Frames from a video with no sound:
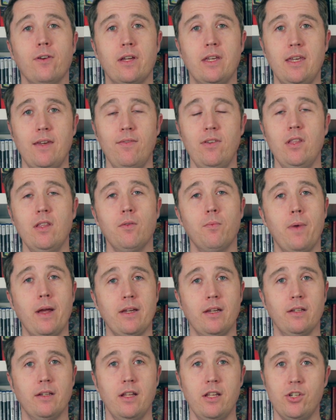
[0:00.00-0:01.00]
giving the
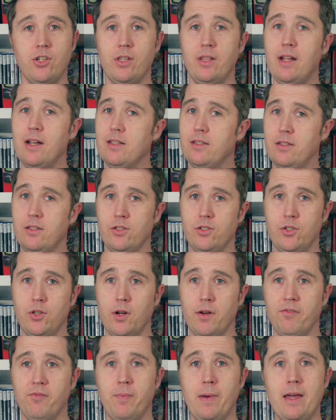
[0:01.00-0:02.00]
recognition that is
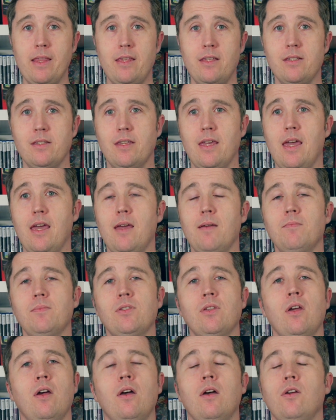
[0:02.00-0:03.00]
deserved by these
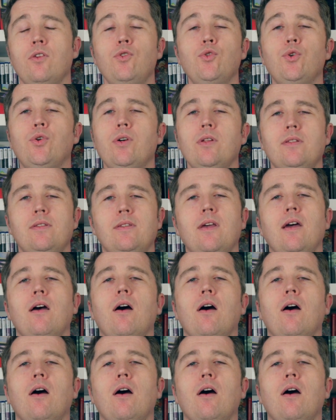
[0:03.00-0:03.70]
games, you could say,